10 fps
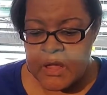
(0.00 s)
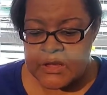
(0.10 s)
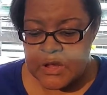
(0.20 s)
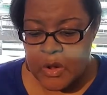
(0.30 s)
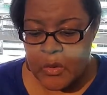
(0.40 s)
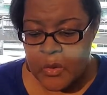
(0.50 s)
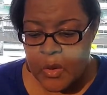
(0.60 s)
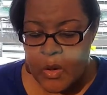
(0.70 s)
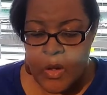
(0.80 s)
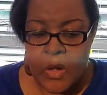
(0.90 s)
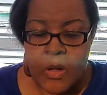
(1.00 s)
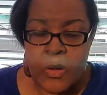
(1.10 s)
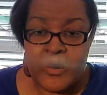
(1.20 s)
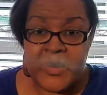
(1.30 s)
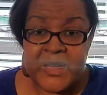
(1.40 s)
So
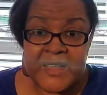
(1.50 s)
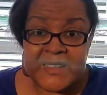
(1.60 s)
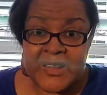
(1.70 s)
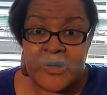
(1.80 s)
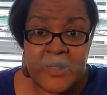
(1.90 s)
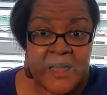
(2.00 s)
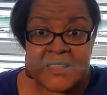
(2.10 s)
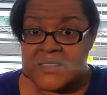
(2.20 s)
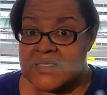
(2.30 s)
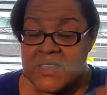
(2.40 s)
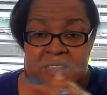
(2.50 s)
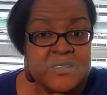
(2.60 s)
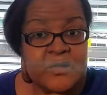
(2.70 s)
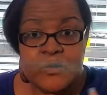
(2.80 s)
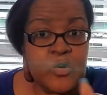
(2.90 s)
because I don't like the seeds
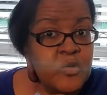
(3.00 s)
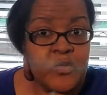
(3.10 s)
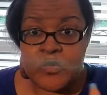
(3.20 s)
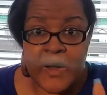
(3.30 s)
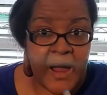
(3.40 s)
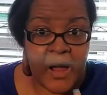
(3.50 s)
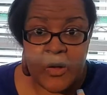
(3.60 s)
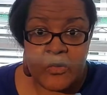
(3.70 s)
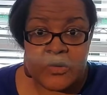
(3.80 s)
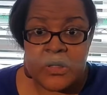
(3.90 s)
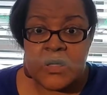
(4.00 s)
to move around